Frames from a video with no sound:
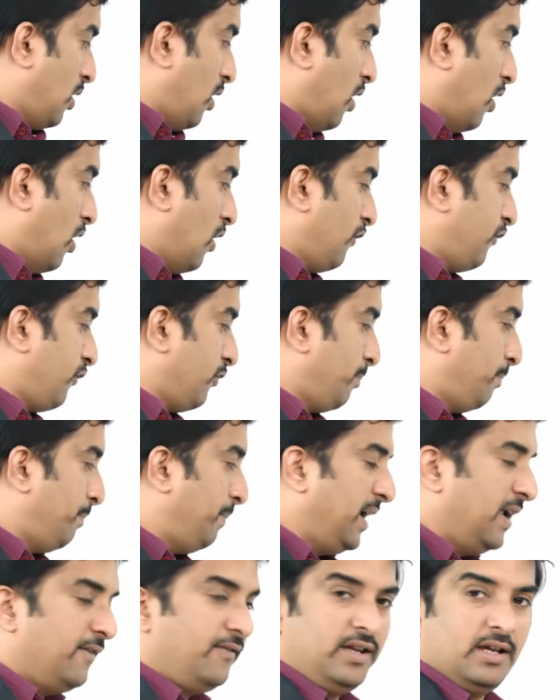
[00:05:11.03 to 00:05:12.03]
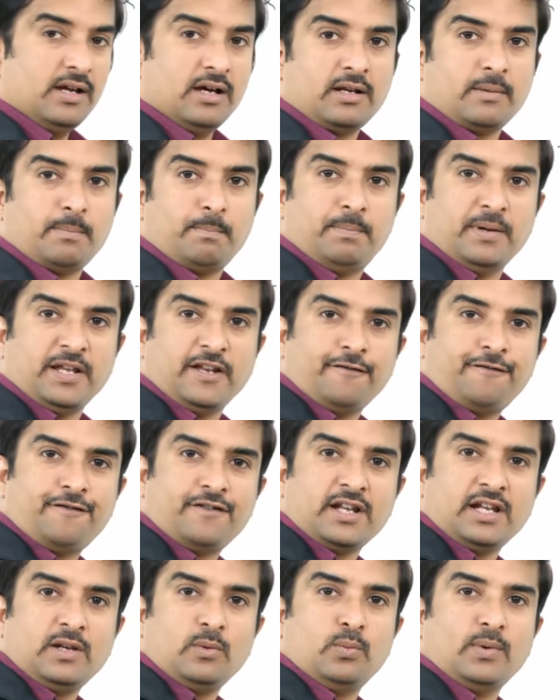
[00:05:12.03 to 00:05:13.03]
of P V R,
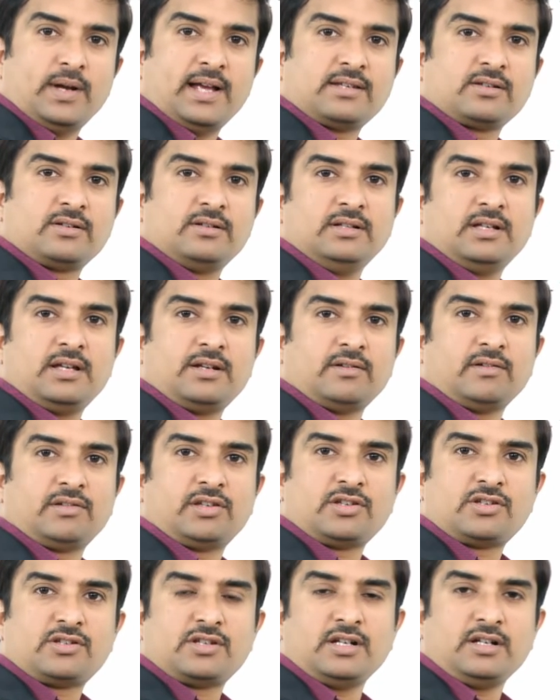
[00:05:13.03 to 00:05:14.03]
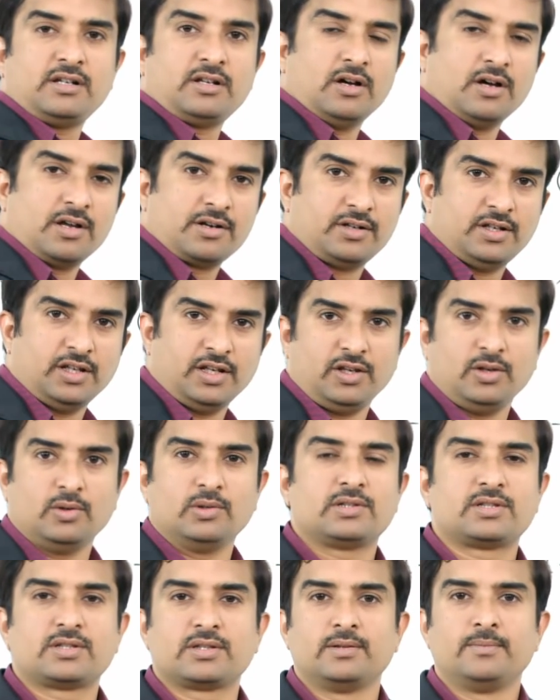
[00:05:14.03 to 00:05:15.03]
peripheral vascular resistant
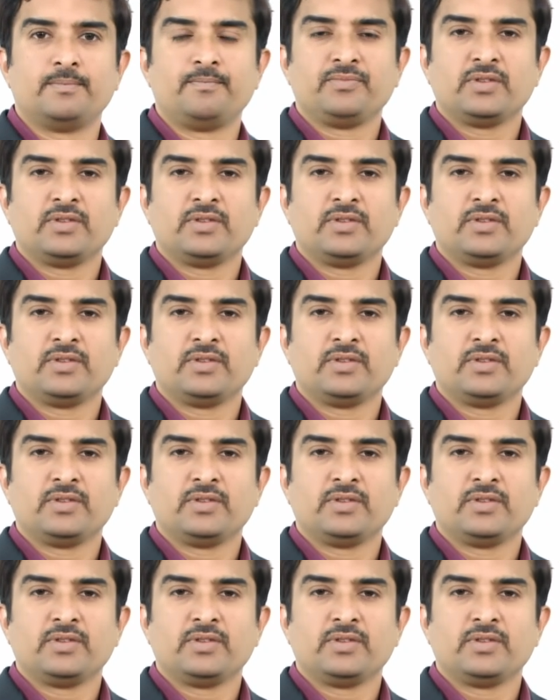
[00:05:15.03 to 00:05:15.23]
arterioles.